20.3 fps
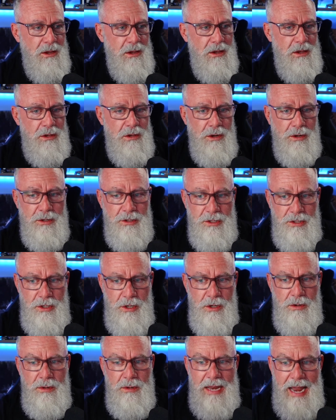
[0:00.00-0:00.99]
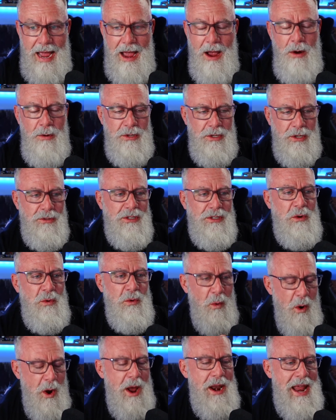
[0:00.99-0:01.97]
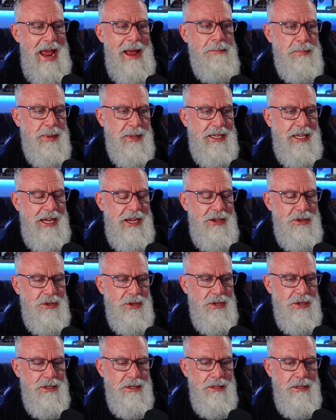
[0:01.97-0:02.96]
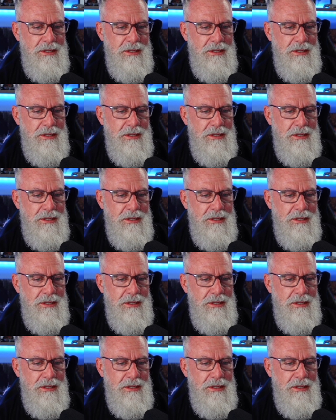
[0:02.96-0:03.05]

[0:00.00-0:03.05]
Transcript: You're now using one application